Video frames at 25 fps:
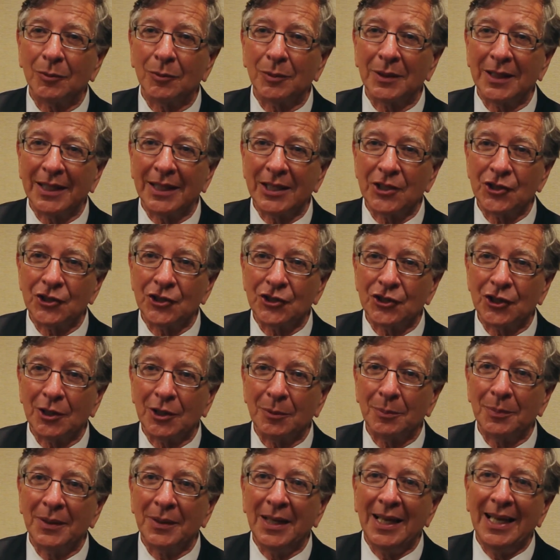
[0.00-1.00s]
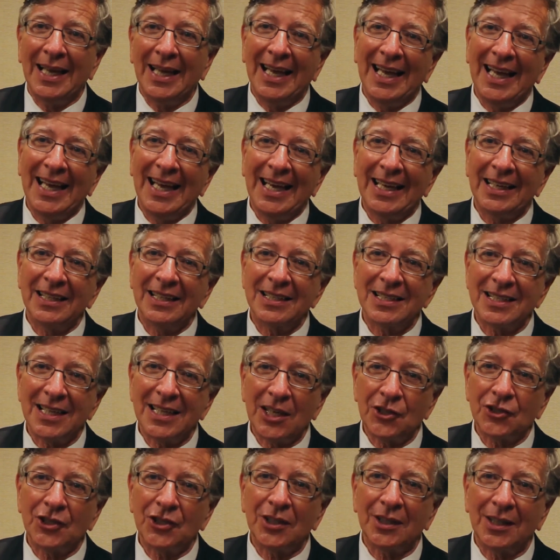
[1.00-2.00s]
relationship. At a
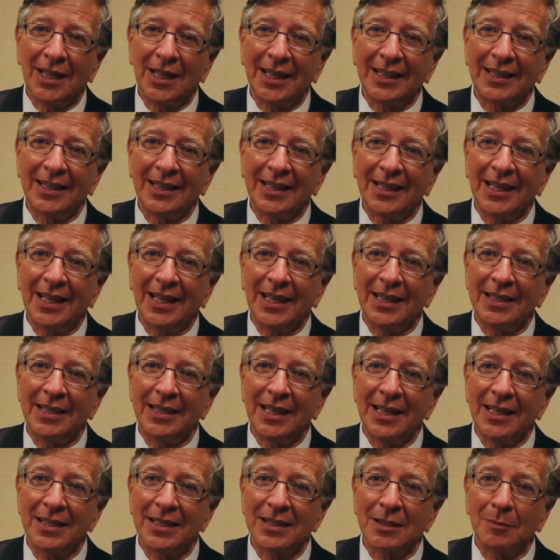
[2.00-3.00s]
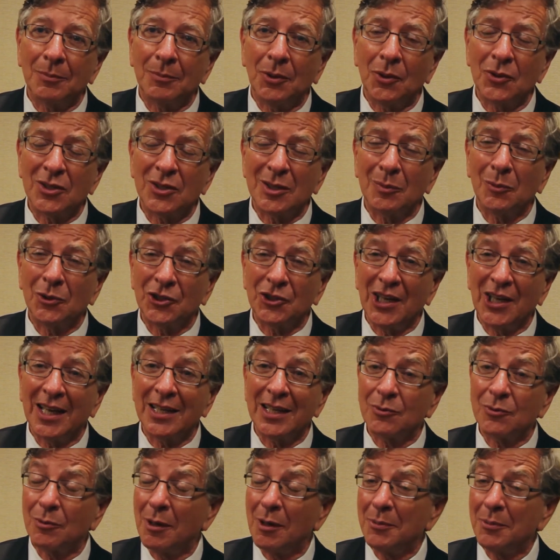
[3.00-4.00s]
session like the ADA Symposium, which
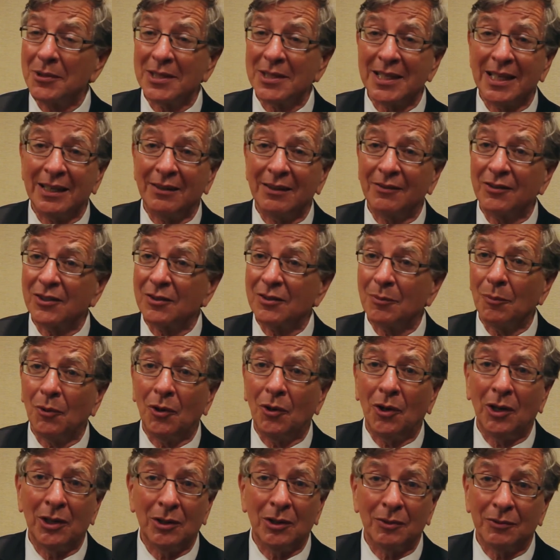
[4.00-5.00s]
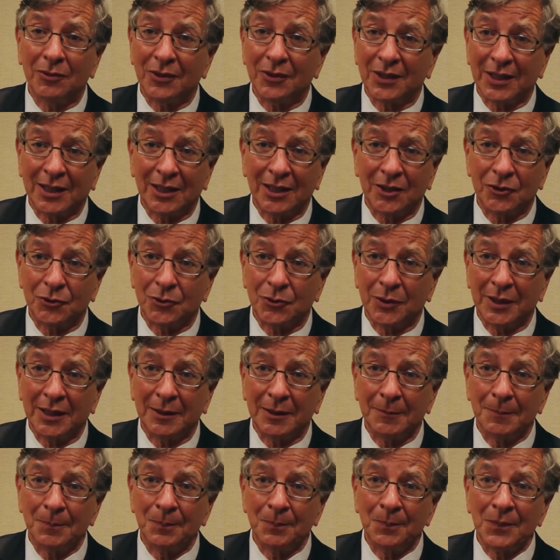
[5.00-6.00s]
has representatives from all over the country,
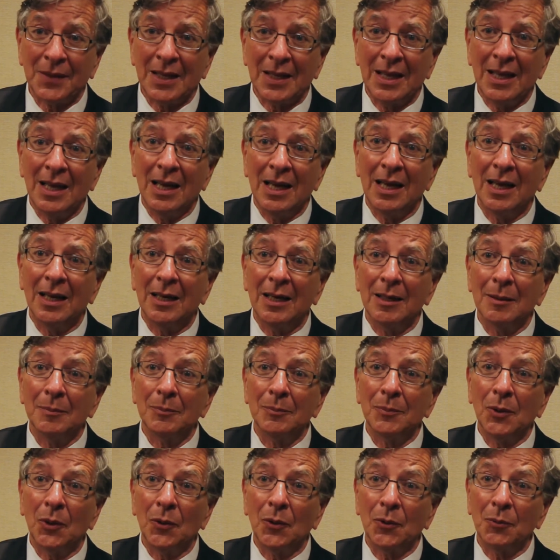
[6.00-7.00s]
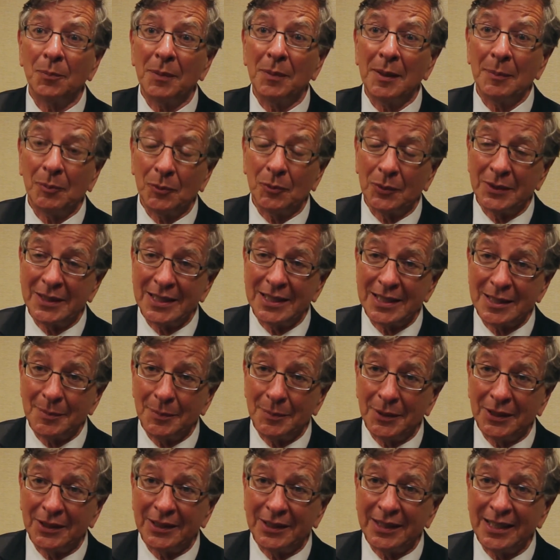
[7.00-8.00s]
both people with
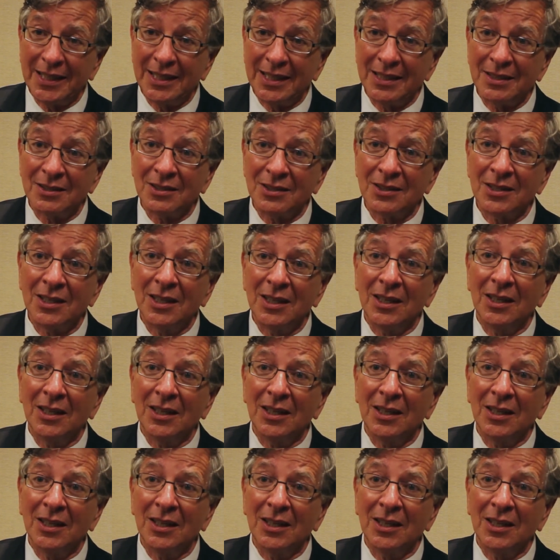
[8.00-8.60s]
disabilities,